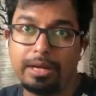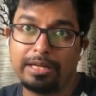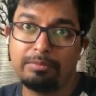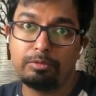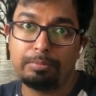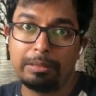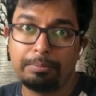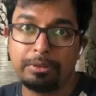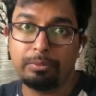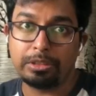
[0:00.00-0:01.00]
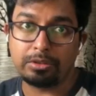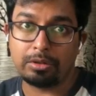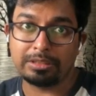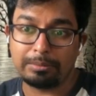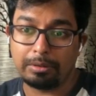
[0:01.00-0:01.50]
Dynamo paper, which
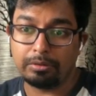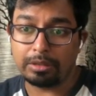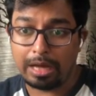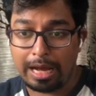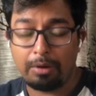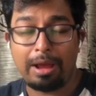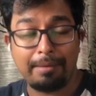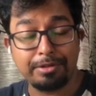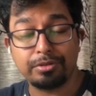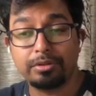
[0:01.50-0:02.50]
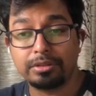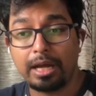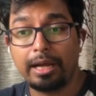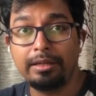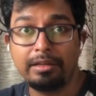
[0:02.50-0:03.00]
talks about how Amazon's
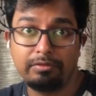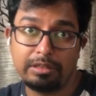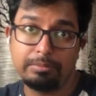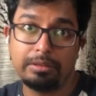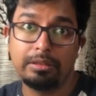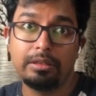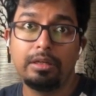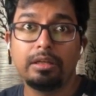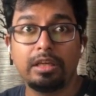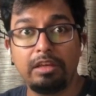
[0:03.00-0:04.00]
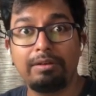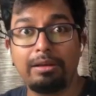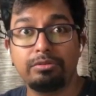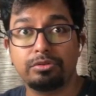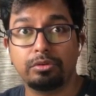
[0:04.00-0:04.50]
highly available key
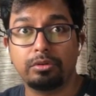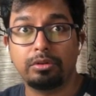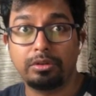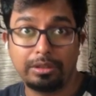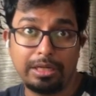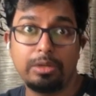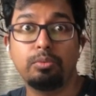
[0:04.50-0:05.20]
value store really